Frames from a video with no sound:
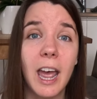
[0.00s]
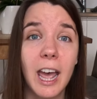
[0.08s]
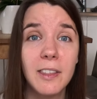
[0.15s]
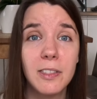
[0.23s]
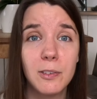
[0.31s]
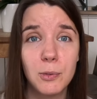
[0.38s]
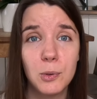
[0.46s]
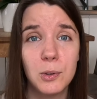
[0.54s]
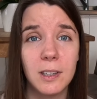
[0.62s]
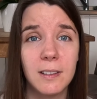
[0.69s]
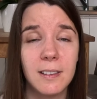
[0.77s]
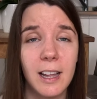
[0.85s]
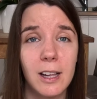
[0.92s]
and the food
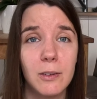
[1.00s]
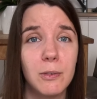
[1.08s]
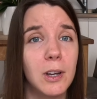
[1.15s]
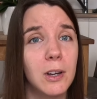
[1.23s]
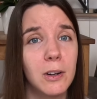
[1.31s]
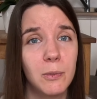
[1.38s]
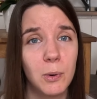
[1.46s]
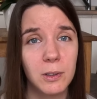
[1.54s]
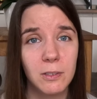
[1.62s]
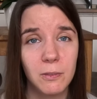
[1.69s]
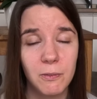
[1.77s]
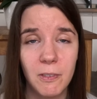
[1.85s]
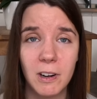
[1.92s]
itself
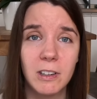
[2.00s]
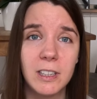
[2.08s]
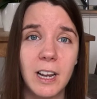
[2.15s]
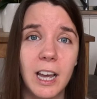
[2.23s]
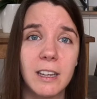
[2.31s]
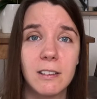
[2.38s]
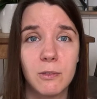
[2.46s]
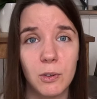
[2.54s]
was very nice.